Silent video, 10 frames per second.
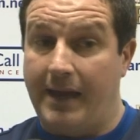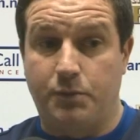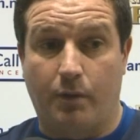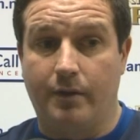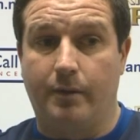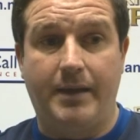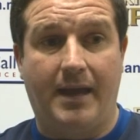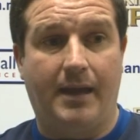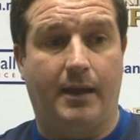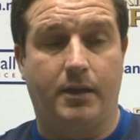He's one of them,
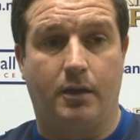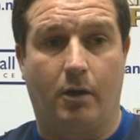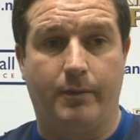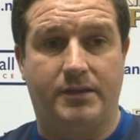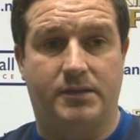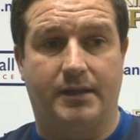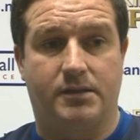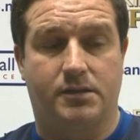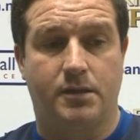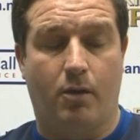yeah.
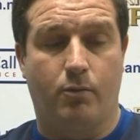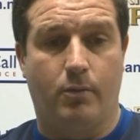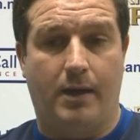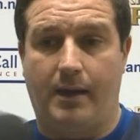It's no...